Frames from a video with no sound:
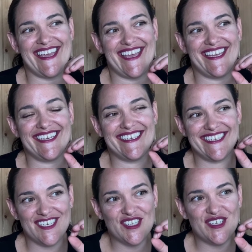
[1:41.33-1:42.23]
in
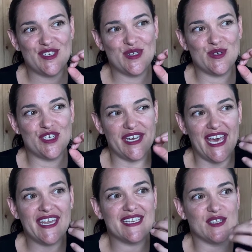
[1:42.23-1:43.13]
addition to
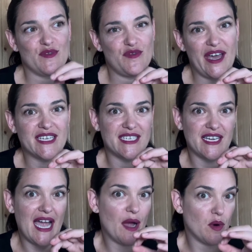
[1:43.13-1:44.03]
genetics affecting
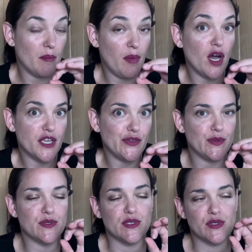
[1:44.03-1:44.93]
how our body
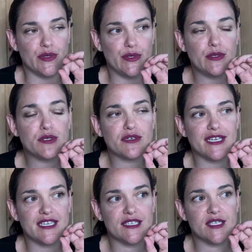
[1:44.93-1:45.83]
uses the
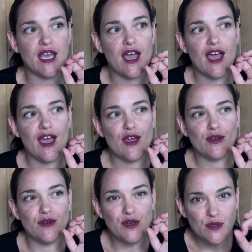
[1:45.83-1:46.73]
nutrients,
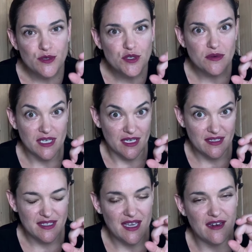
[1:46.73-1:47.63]

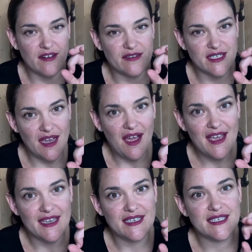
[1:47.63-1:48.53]
nutrients and our
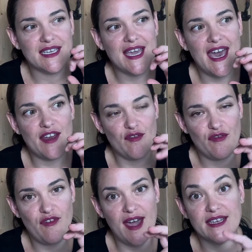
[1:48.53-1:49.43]
diet can
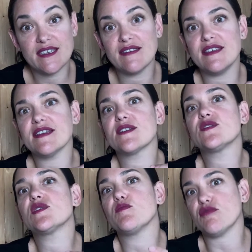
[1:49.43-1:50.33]
affect the
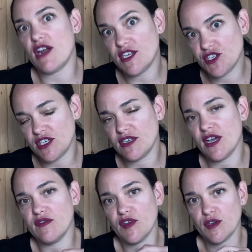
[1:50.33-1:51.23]
expression
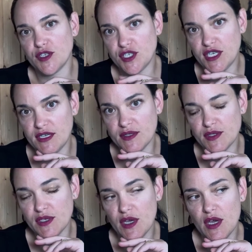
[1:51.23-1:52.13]
of our genes.